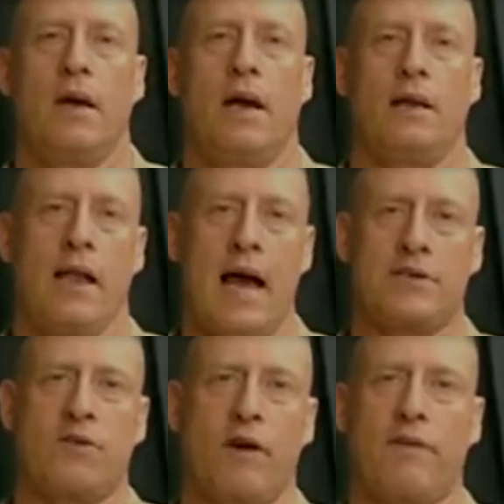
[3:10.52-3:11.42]
In the
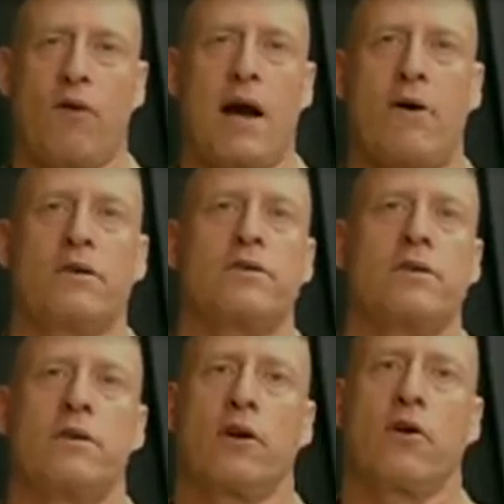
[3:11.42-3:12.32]
last 24
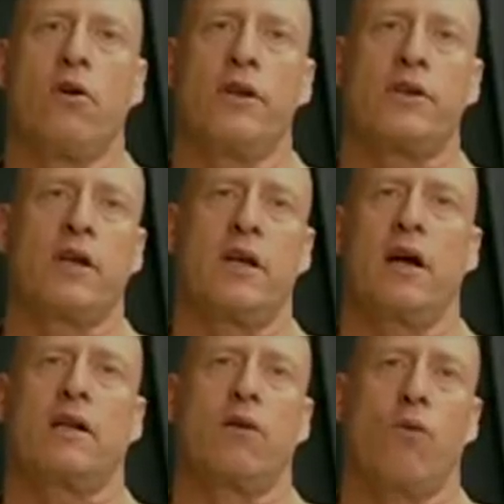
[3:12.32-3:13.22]
hours, the coalition
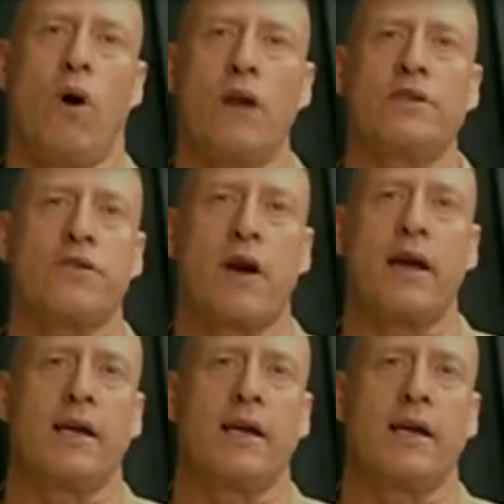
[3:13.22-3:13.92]
conducted one strike